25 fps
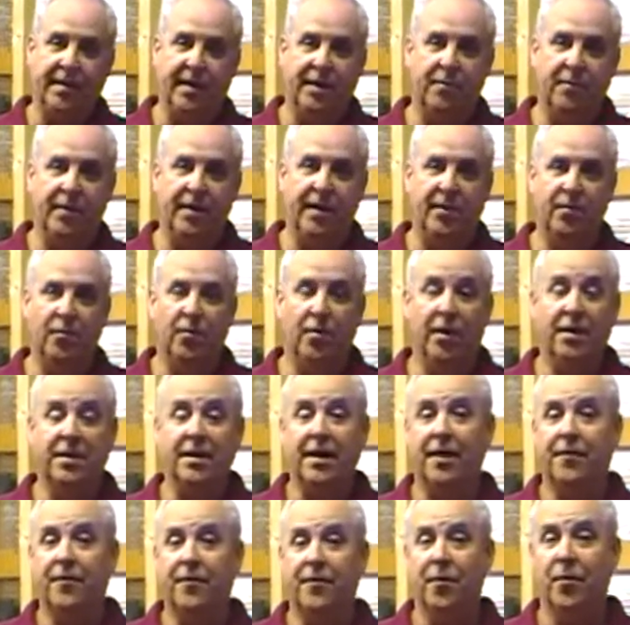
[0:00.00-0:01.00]
that we had worked
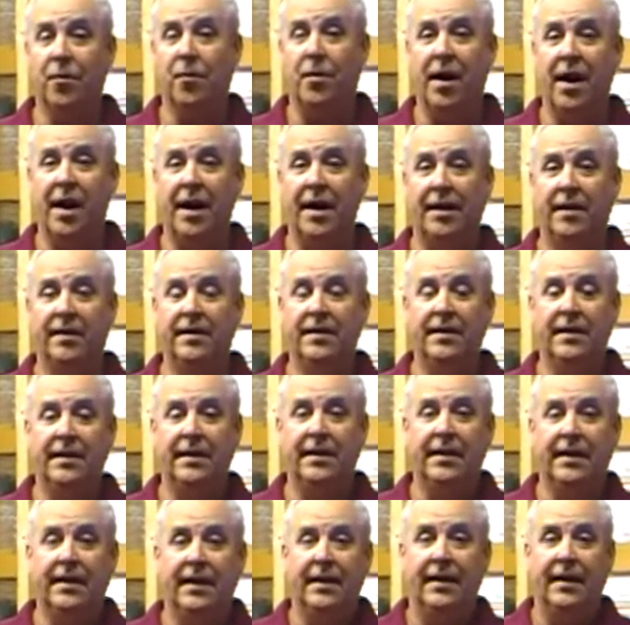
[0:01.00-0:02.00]
on for a while
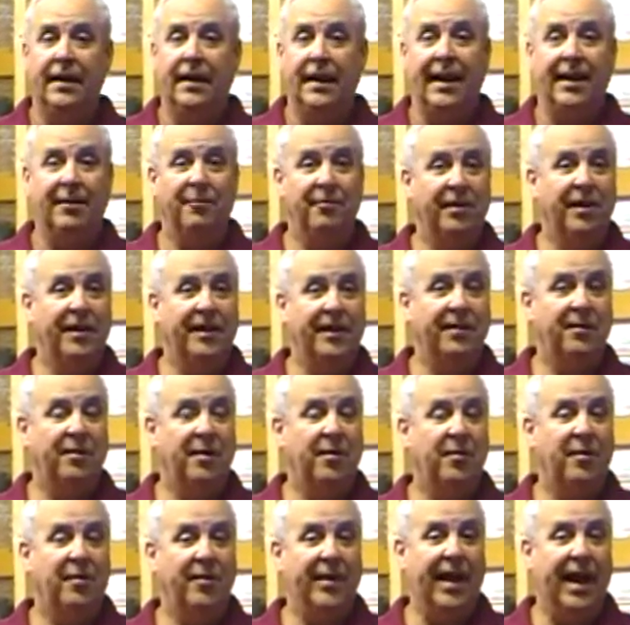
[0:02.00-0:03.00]
and really didn't
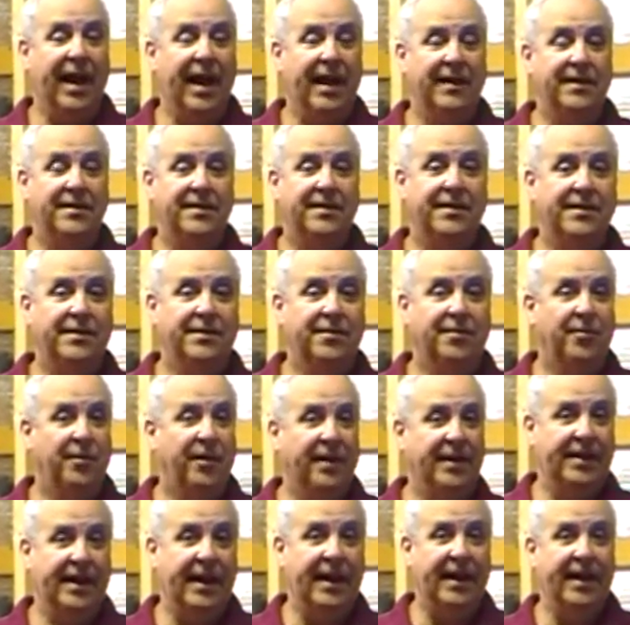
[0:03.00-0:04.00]
know what we had until
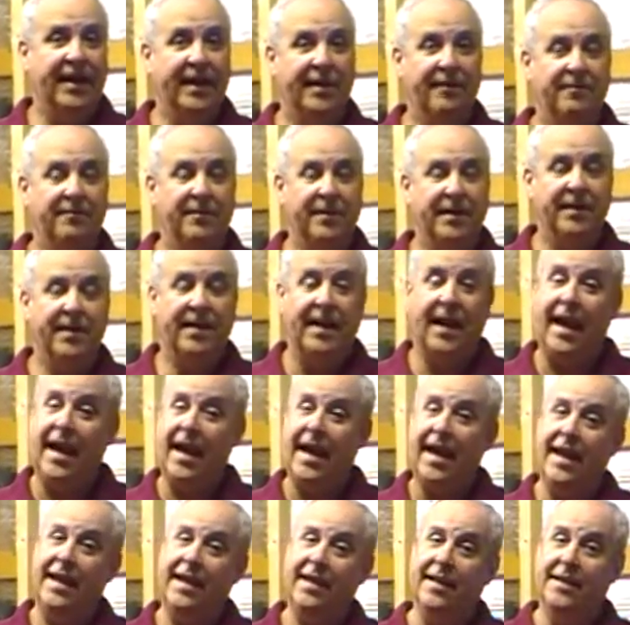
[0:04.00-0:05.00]
one day we said,
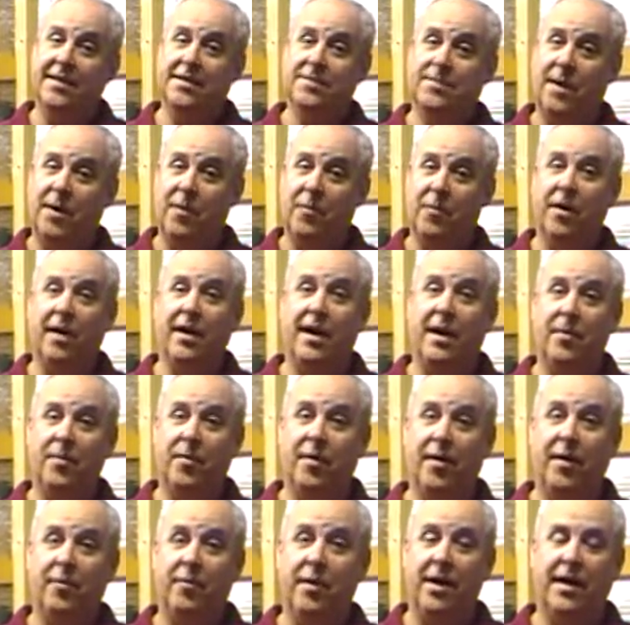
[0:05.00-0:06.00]
hey, this might work out
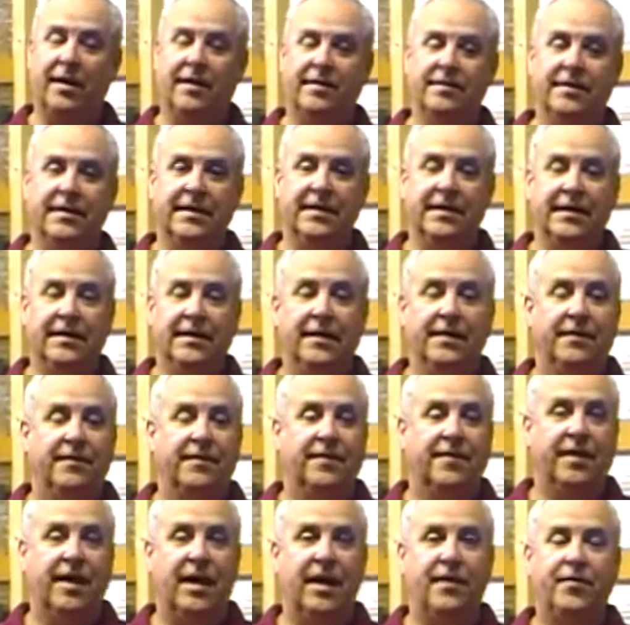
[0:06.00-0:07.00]
pretty well.
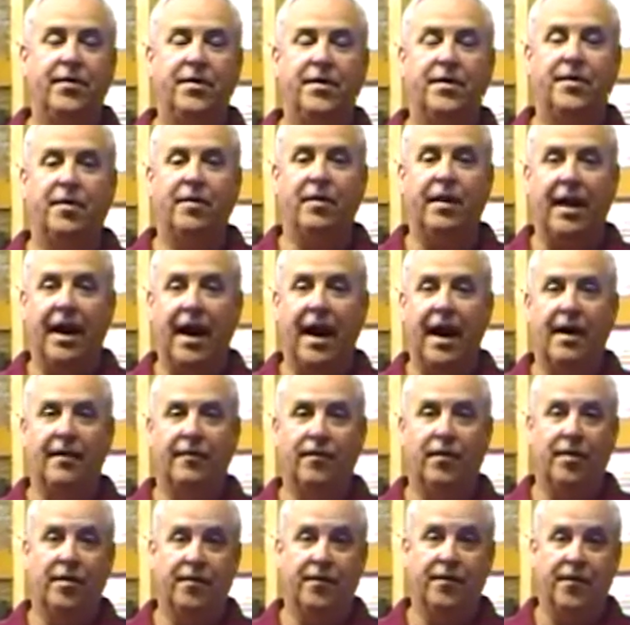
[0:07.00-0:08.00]
For a lot of you that already have
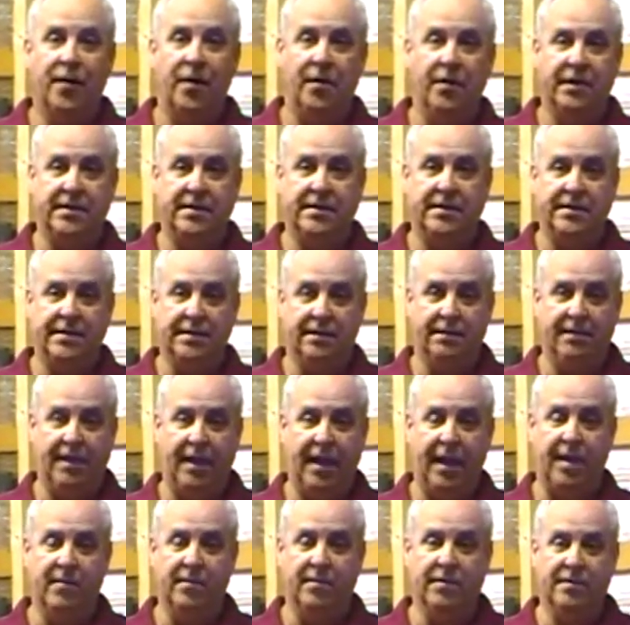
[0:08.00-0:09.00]
autofocus tilt
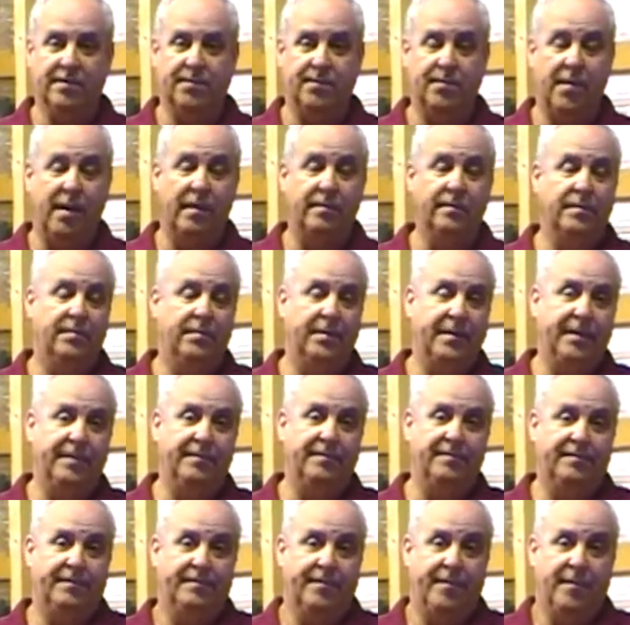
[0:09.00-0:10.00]
cameras, probably
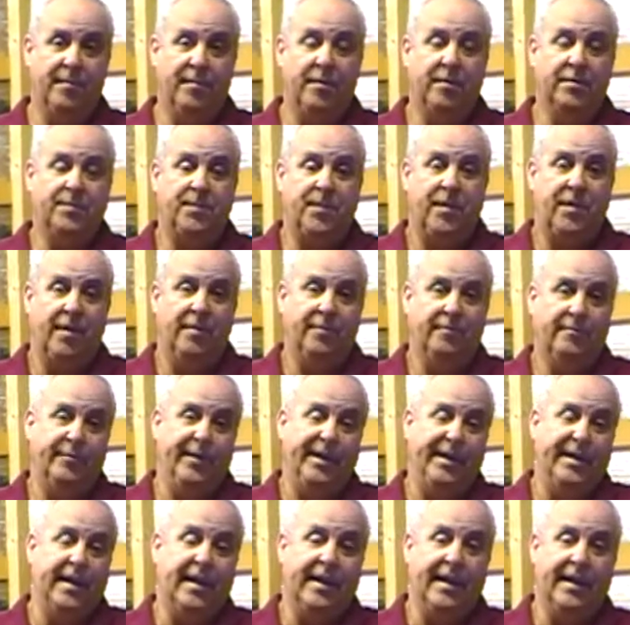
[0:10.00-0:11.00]
for the most part,
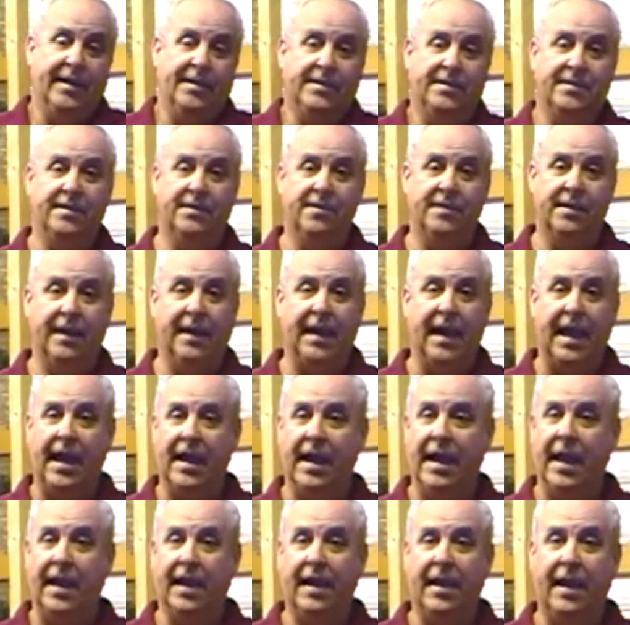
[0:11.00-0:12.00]
we kind of consider the
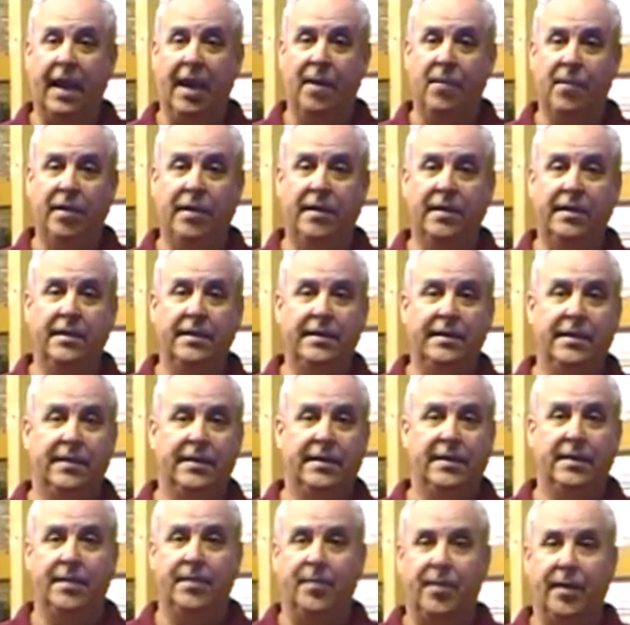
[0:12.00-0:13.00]
Cadillac camera.
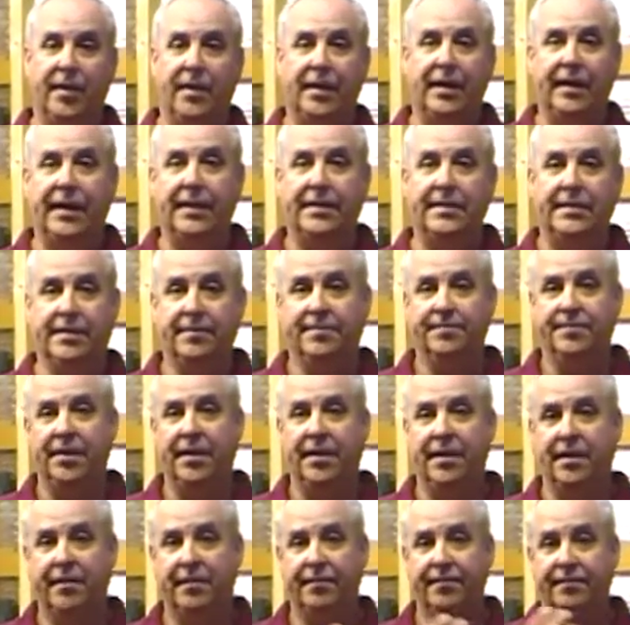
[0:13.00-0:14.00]
The ability
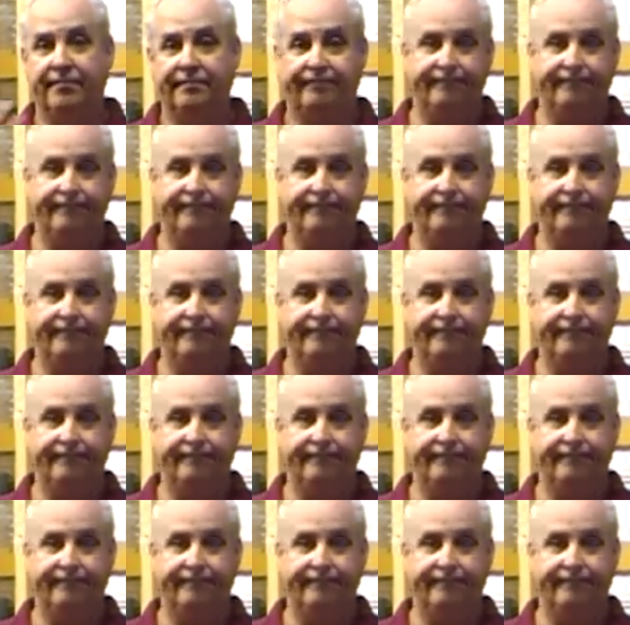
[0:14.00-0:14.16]
to,